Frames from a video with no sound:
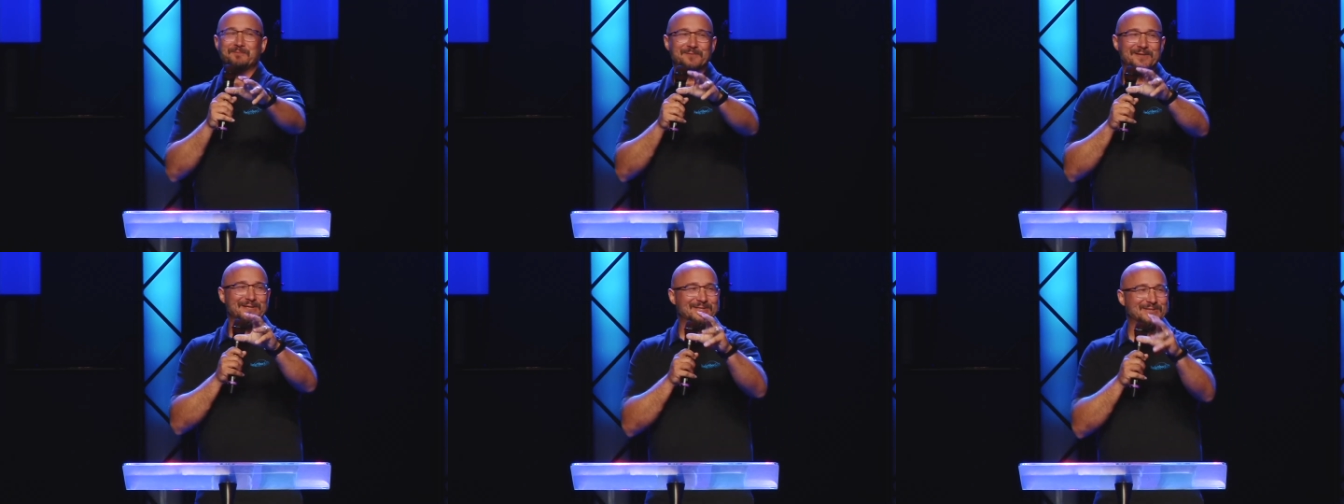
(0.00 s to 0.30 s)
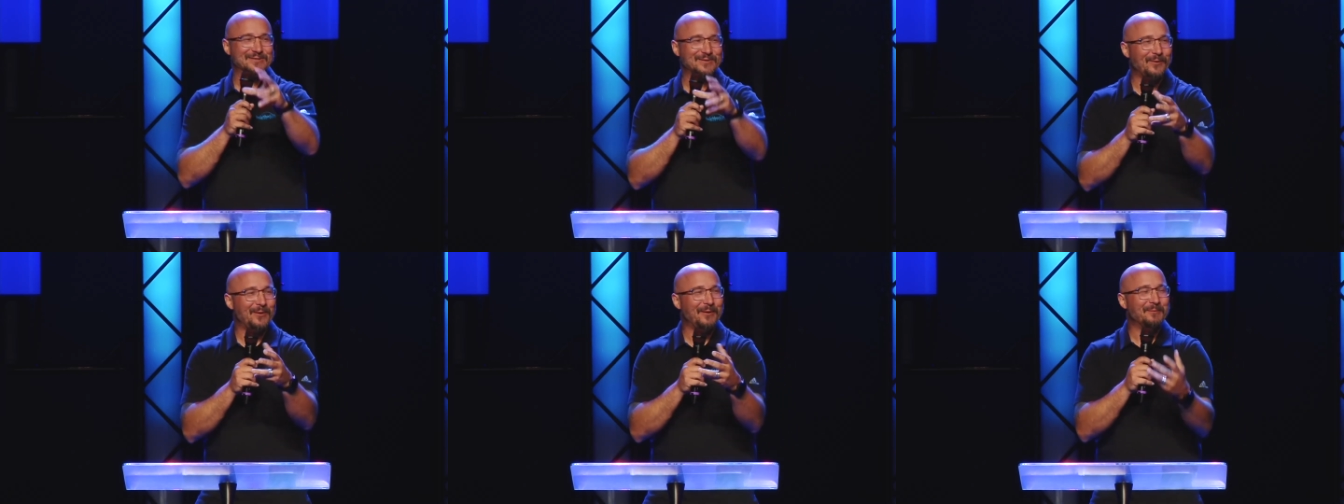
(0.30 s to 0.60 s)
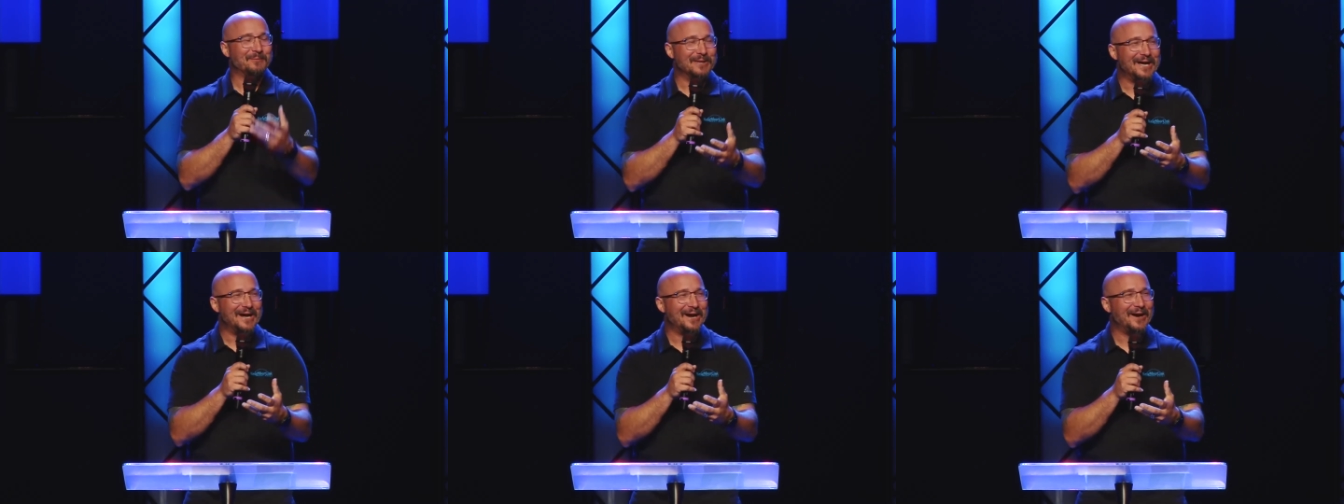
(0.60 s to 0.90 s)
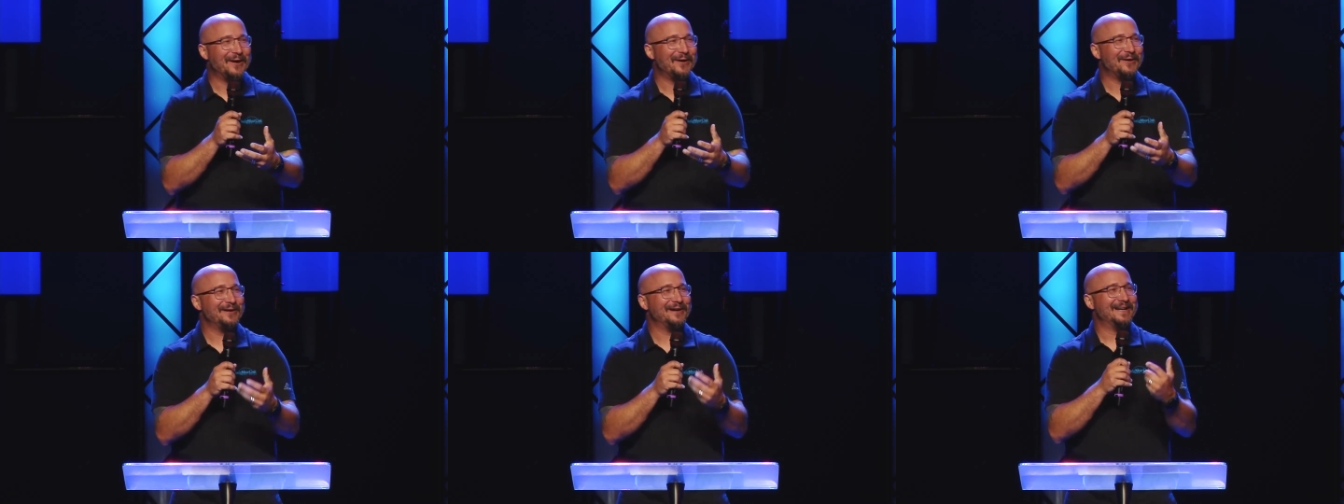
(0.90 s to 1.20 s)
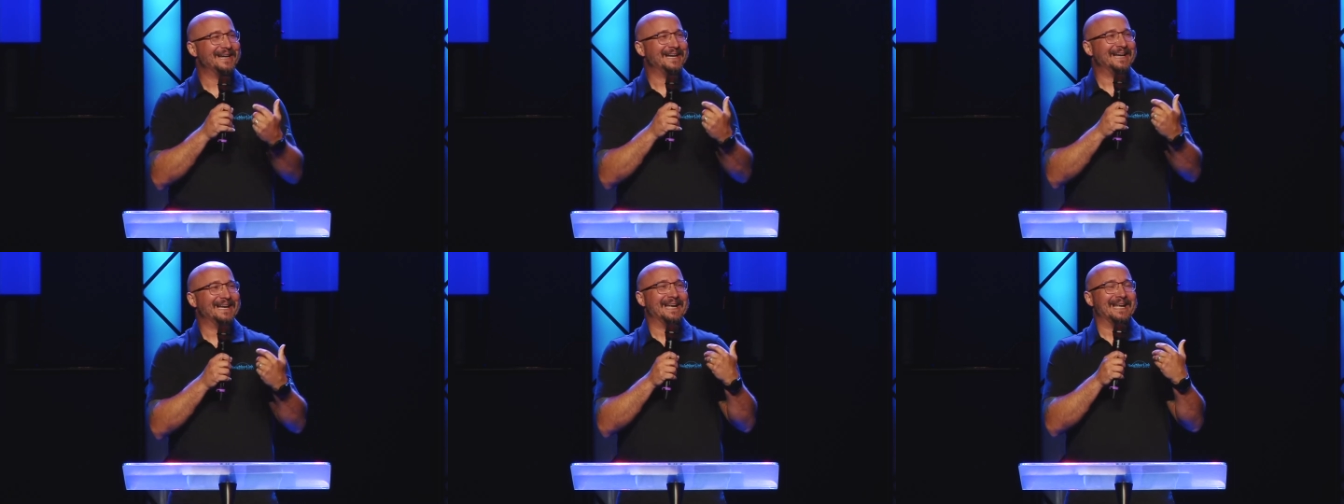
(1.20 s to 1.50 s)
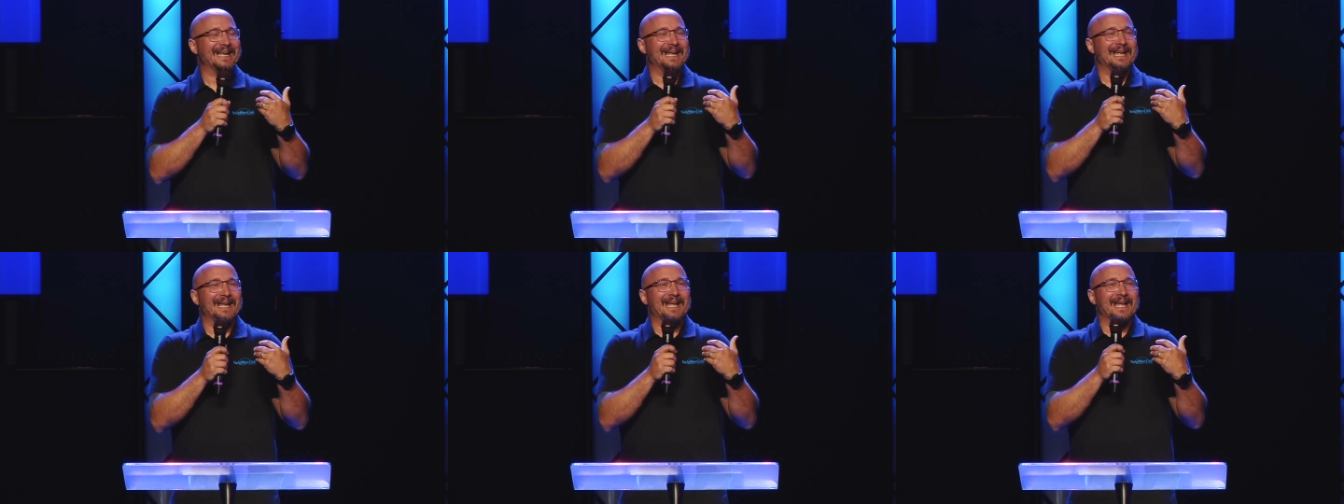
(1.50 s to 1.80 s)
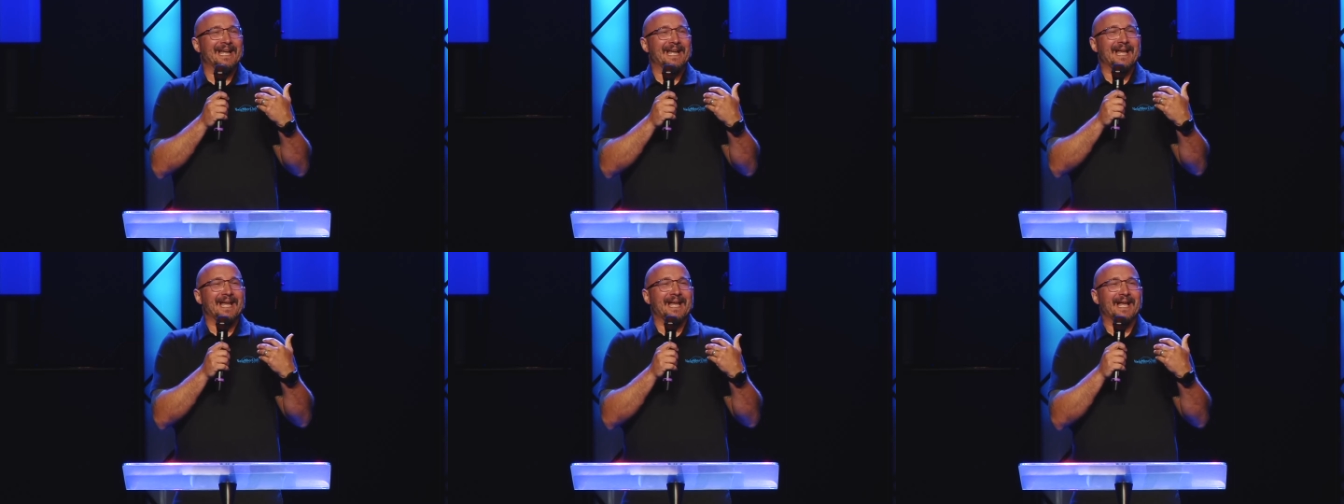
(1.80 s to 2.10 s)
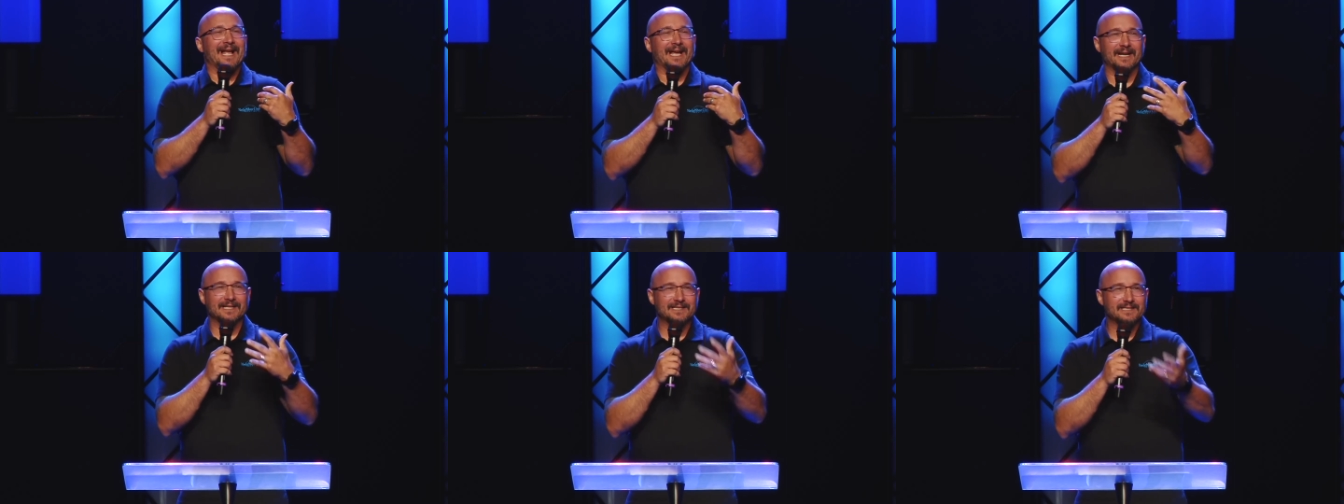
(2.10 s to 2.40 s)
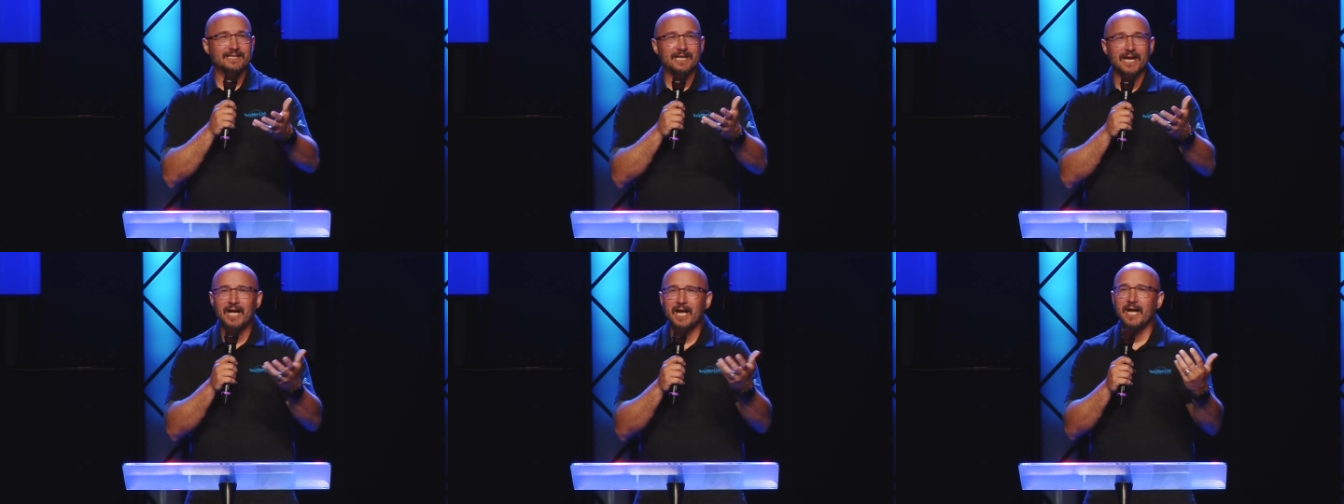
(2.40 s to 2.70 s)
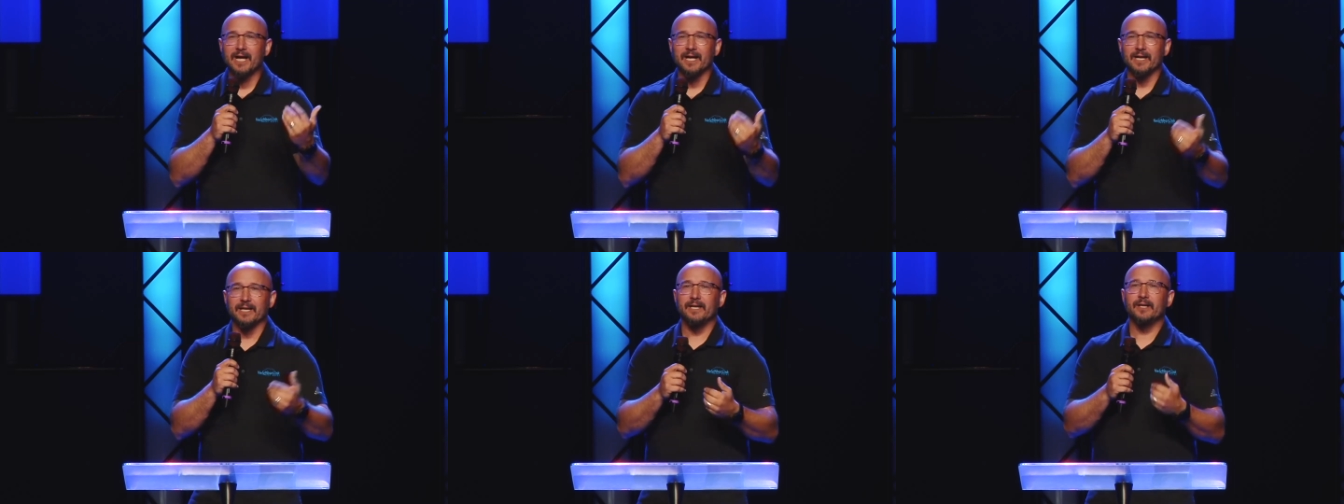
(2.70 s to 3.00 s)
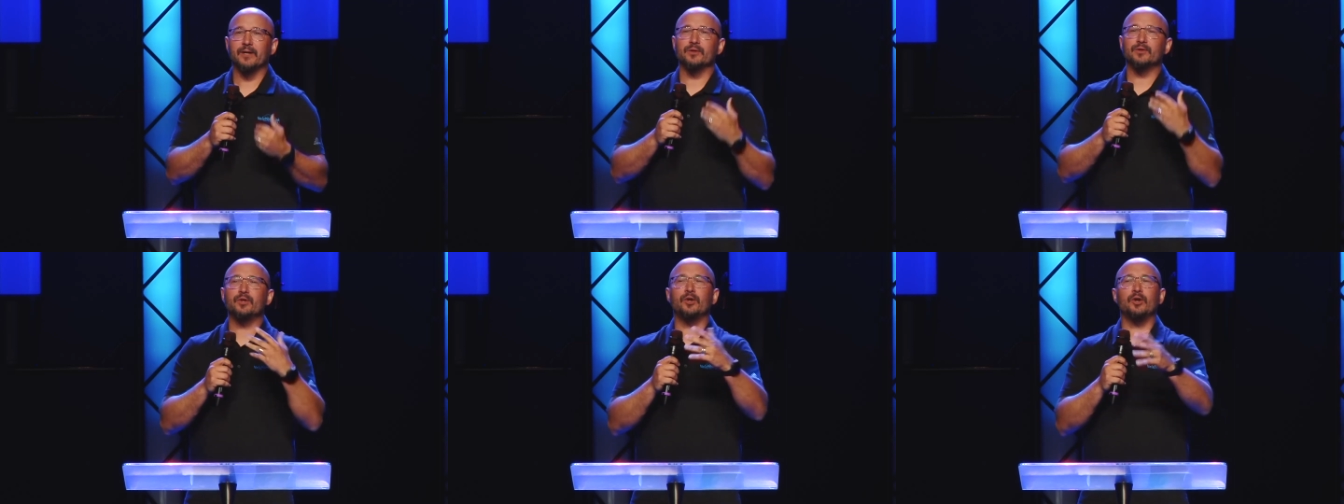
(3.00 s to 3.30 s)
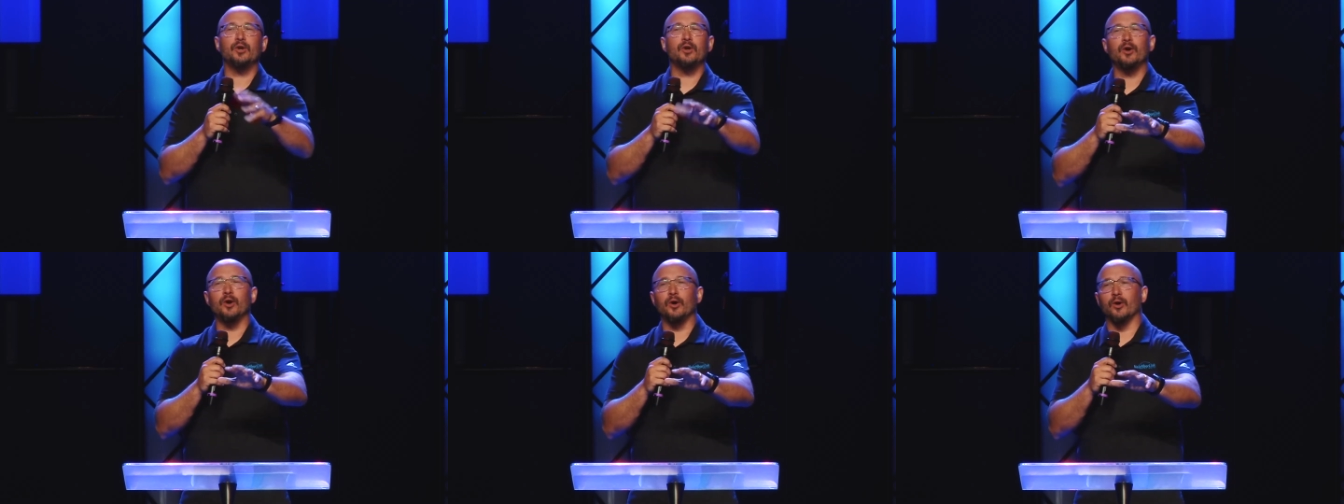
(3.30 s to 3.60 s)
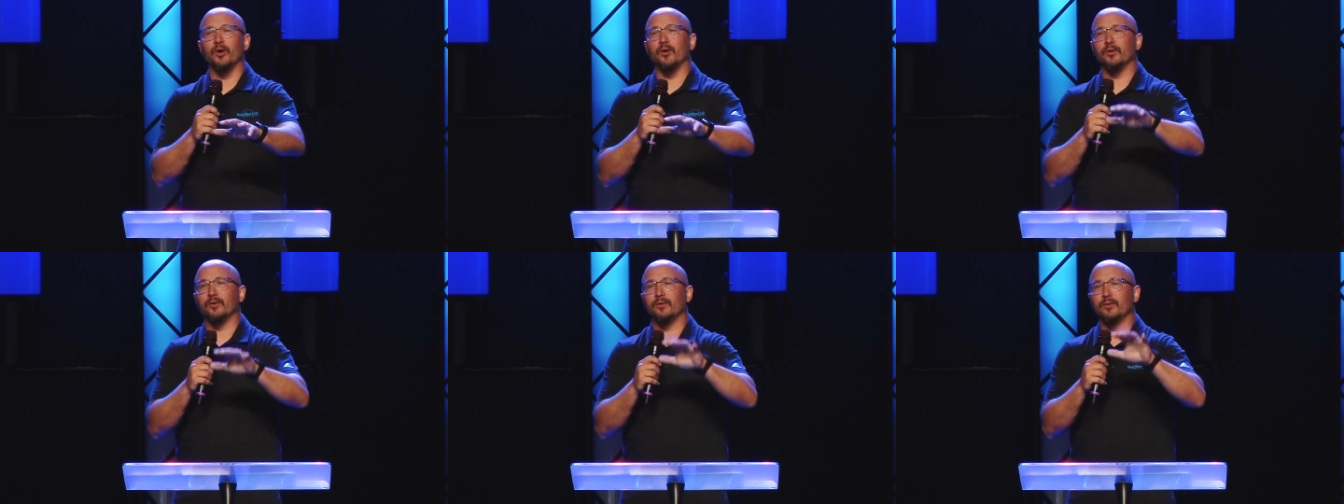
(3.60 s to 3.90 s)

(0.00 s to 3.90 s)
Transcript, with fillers: so I'm there, and I said, yeah. And he goes, no, no, no.